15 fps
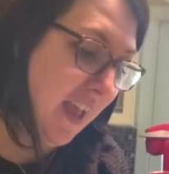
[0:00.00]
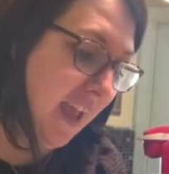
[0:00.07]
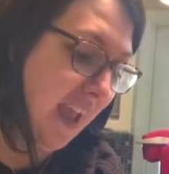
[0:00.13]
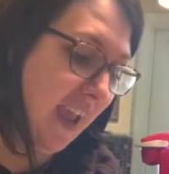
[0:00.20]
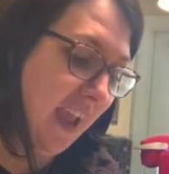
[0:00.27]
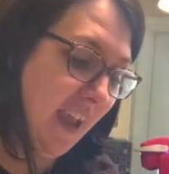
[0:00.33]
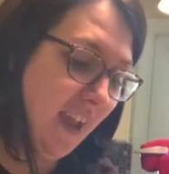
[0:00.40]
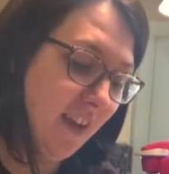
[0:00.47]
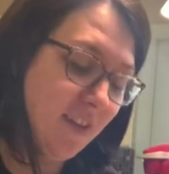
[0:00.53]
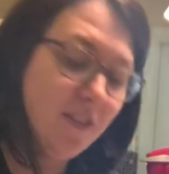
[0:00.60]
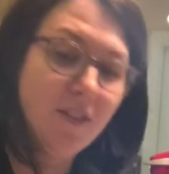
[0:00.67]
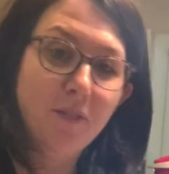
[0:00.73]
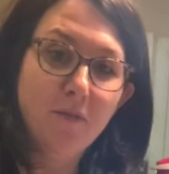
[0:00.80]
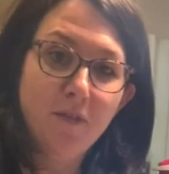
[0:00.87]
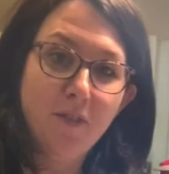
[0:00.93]
And
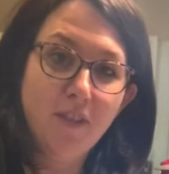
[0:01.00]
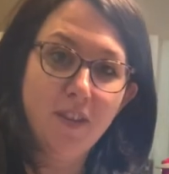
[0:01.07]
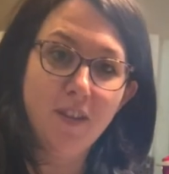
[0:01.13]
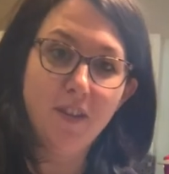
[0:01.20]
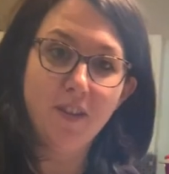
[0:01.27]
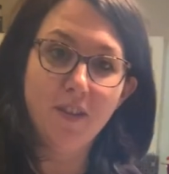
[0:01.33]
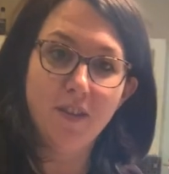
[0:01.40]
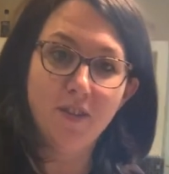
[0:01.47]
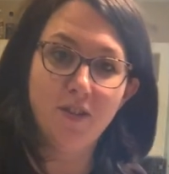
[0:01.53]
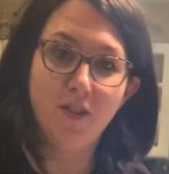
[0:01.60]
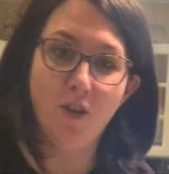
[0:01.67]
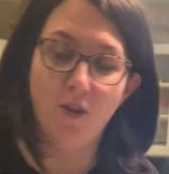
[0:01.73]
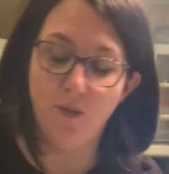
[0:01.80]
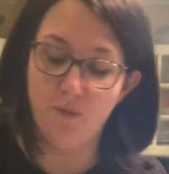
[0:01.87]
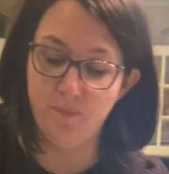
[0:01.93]

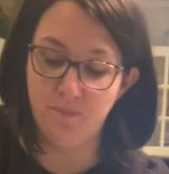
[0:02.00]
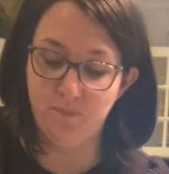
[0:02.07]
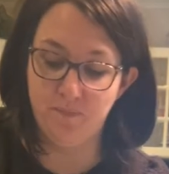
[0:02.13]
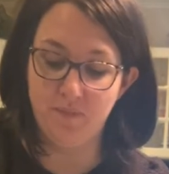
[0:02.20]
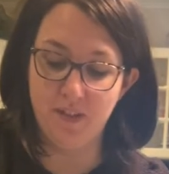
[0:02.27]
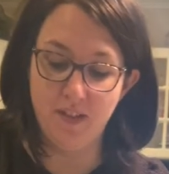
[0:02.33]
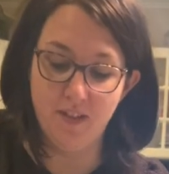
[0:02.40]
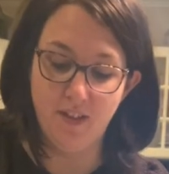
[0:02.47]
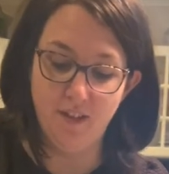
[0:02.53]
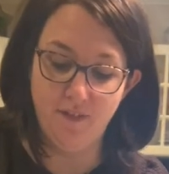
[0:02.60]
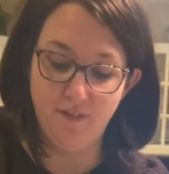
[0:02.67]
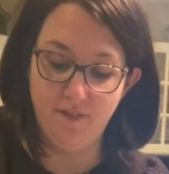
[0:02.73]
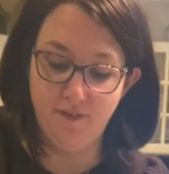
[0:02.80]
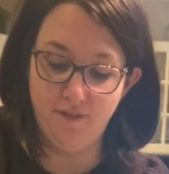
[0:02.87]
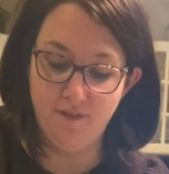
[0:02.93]
so to
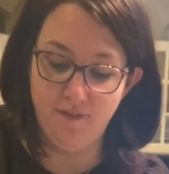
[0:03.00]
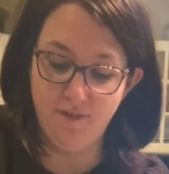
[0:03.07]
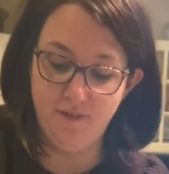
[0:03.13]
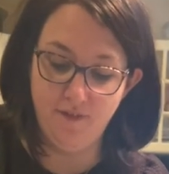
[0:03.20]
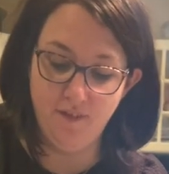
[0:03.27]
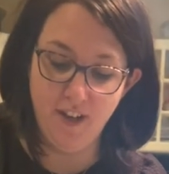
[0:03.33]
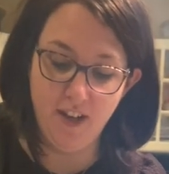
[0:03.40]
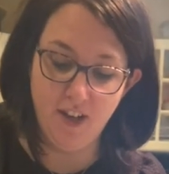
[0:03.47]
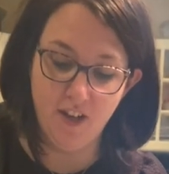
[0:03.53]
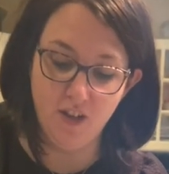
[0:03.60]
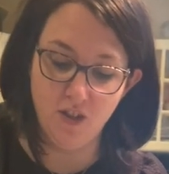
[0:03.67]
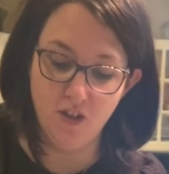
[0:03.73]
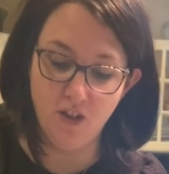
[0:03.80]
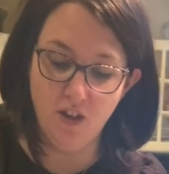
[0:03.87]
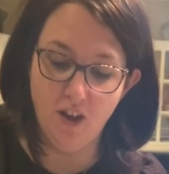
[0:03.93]

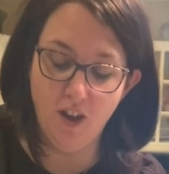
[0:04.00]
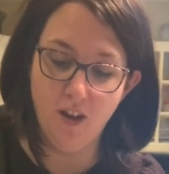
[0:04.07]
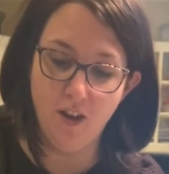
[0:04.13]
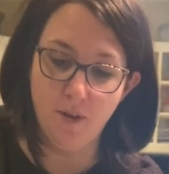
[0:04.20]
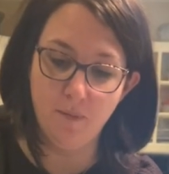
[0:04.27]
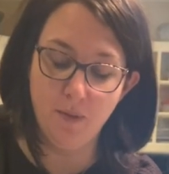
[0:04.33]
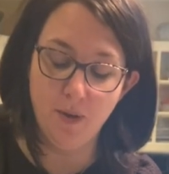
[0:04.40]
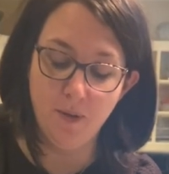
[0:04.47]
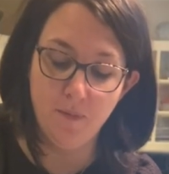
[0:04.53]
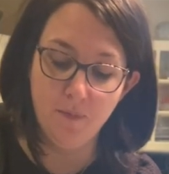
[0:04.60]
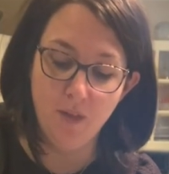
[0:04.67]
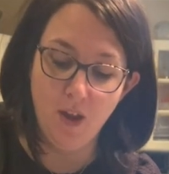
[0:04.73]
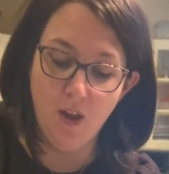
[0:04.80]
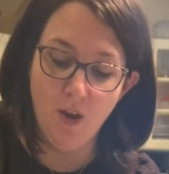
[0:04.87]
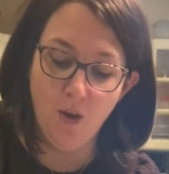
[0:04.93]
finish up,
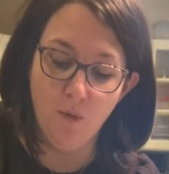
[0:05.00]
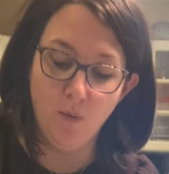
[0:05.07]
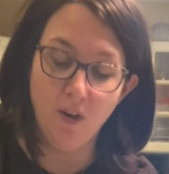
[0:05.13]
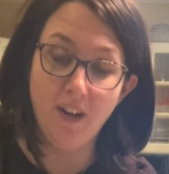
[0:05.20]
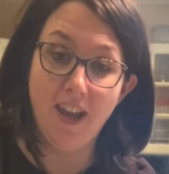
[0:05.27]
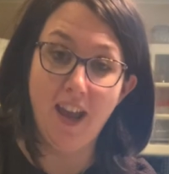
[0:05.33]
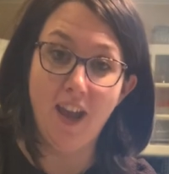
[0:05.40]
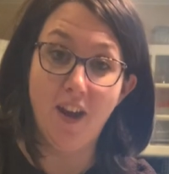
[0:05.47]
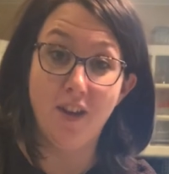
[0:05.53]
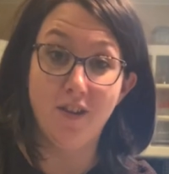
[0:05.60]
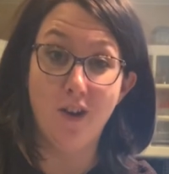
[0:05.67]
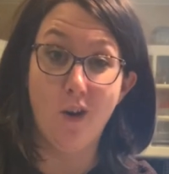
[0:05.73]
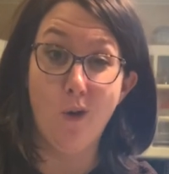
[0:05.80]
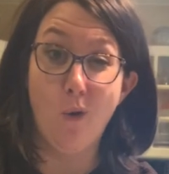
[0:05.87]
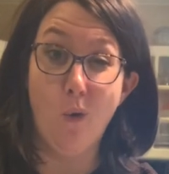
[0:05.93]
we're going to add
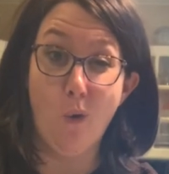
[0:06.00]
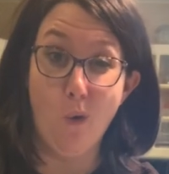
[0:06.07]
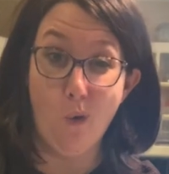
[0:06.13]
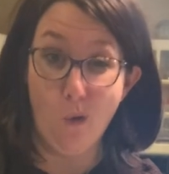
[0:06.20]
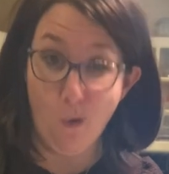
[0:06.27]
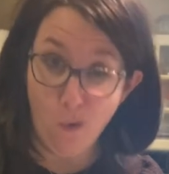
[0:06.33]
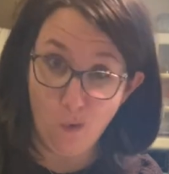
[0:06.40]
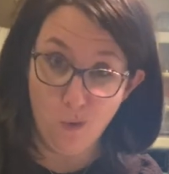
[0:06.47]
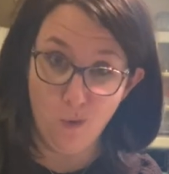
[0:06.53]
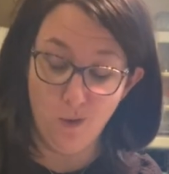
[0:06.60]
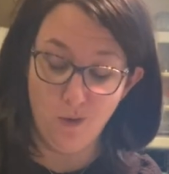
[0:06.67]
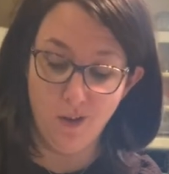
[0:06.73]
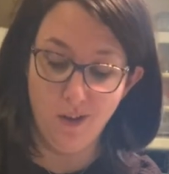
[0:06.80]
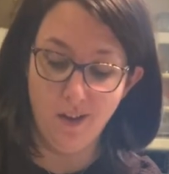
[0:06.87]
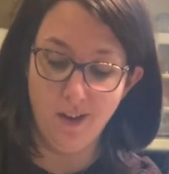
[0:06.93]
a whole
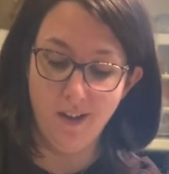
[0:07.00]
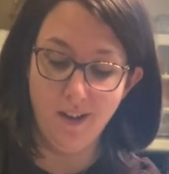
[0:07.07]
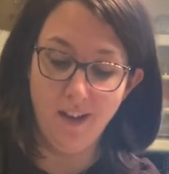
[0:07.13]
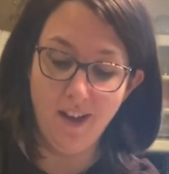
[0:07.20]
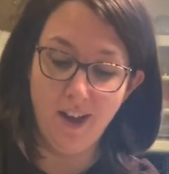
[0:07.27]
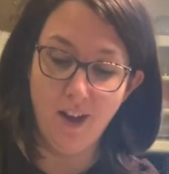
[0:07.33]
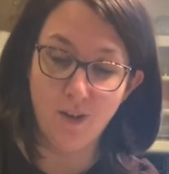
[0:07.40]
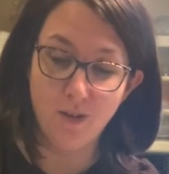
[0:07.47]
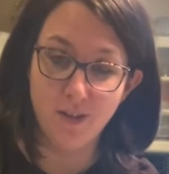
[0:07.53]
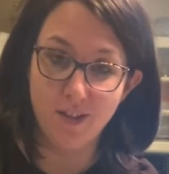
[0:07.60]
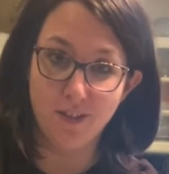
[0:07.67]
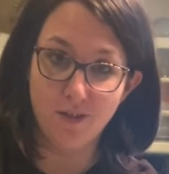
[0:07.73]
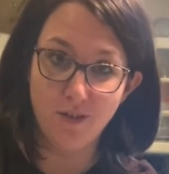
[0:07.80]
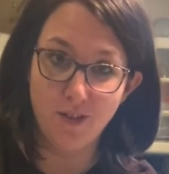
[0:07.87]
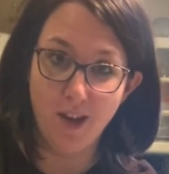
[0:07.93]

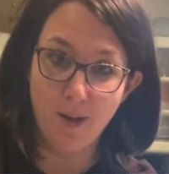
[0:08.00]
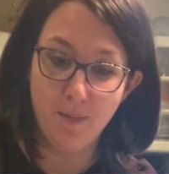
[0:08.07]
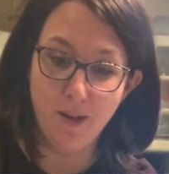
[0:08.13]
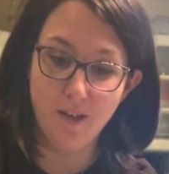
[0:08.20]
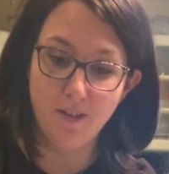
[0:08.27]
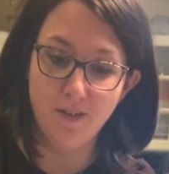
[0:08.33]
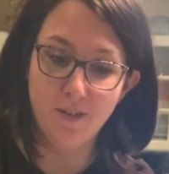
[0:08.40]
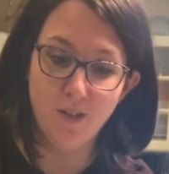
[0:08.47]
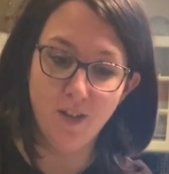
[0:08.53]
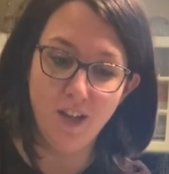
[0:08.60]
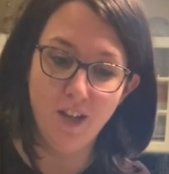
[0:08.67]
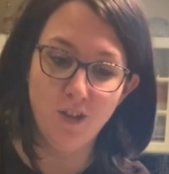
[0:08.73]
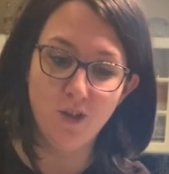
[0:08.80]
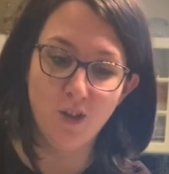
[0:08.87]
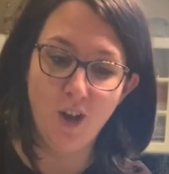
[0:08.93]
Alka-Seltzer tablet to
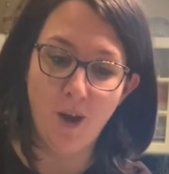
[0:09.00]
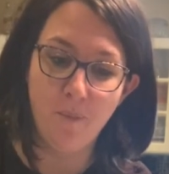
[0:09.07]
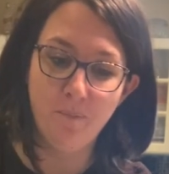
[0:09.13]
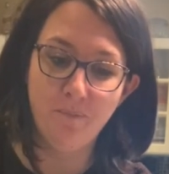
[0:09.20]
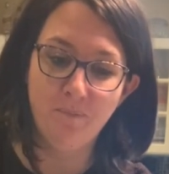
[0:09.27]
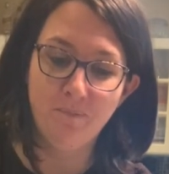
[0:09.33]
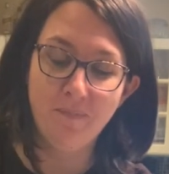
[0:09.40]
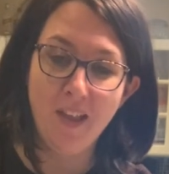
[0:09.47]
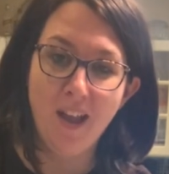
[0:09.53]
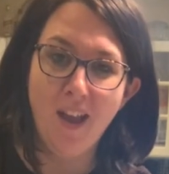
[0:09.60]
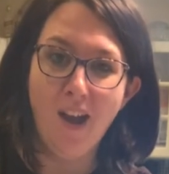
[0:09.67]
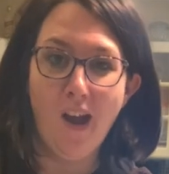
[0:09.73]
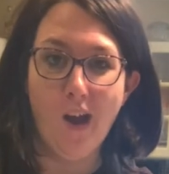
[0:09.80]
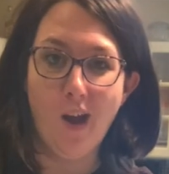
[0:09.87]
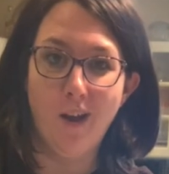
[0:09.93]
each cup,
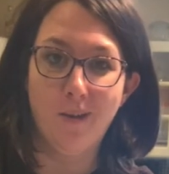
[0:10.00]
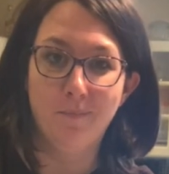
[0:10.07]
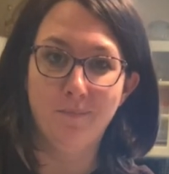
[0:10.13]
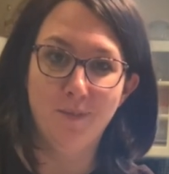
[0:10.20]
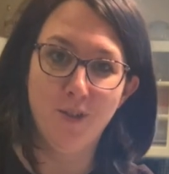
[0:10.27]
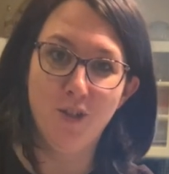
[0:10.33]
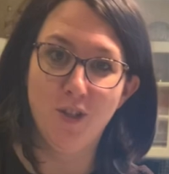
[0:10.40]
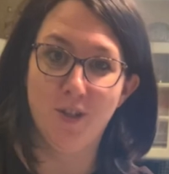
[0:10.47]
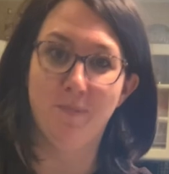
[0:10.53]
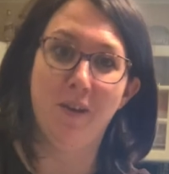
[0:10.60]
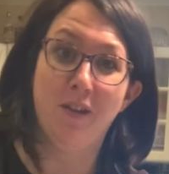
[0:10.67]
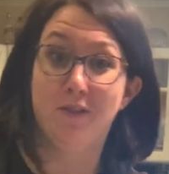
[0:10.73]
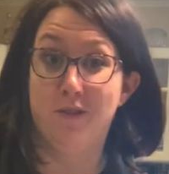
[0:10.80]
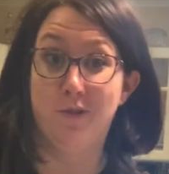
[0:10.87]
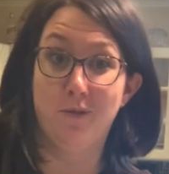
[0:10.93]
just
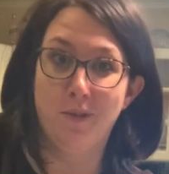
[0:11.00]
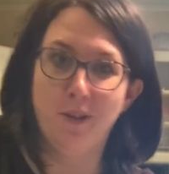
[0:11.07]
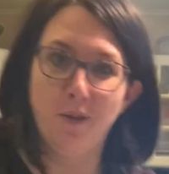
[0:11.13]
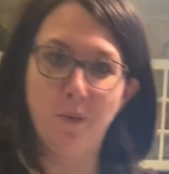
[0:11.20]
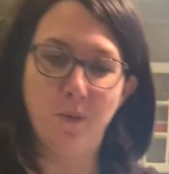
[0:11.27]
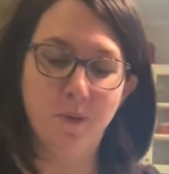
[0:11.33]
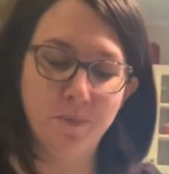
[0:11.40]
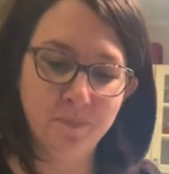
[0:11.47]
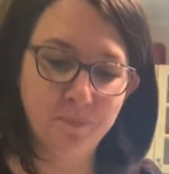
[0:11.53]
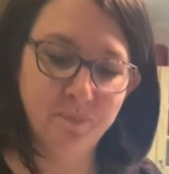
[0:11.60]
because it's really cool.